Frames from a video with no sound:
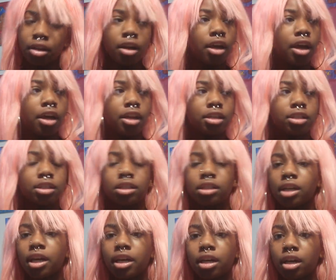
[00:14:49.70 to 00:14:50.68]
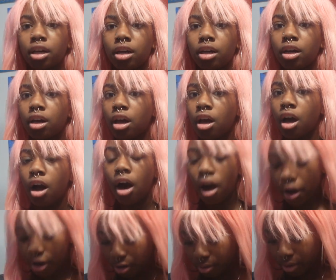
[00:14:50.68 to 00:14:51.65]
And it's just like,
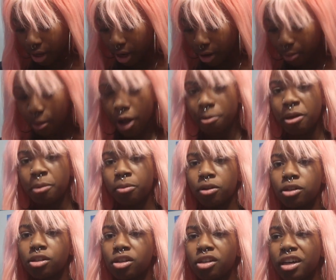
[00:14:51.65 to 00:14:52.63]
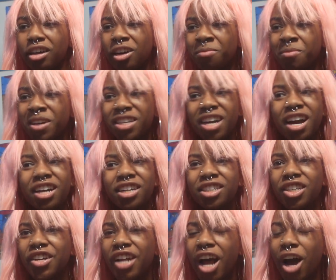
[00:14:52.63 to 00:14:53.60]
I don't get why people are so like, oh my
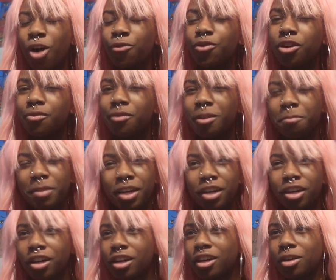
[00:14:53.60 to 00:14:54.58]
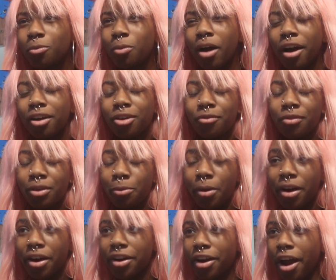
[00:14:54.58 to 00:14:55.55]
gosh, you're an outfit repeater. Why are you
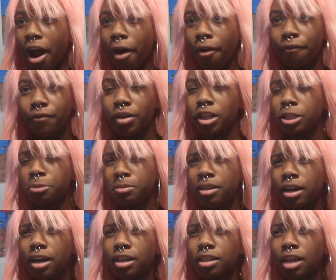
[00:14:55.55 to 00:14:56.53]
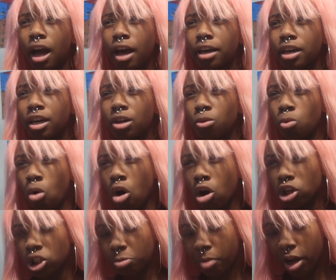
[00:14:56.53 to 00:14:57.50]
rewearing your outfits? Because I can
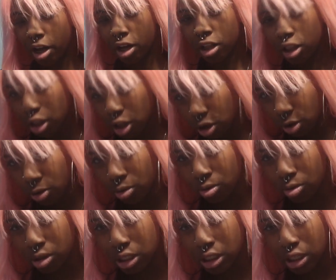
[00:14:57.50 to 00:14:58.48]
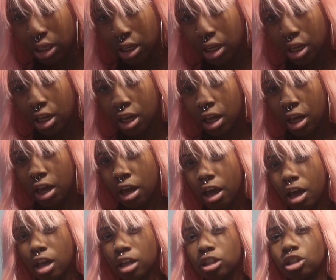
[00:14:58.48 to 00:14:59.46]
wash my clothes
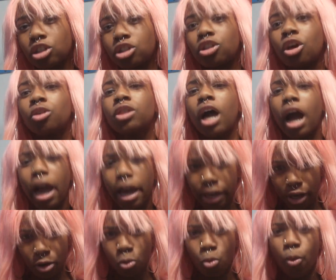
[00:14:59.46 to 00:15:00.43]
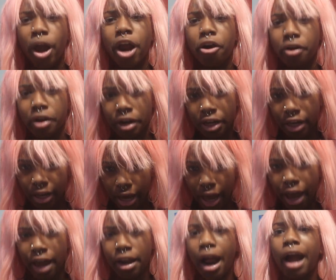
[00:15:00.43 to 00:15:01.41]
so that I can wear it
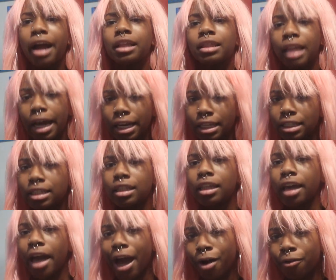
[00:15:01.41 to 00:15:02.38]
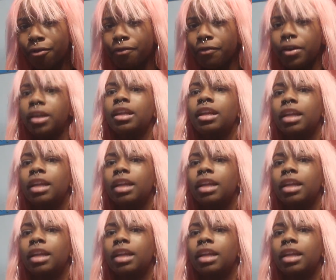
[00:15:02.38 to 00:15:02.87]
again. I liked the outfit.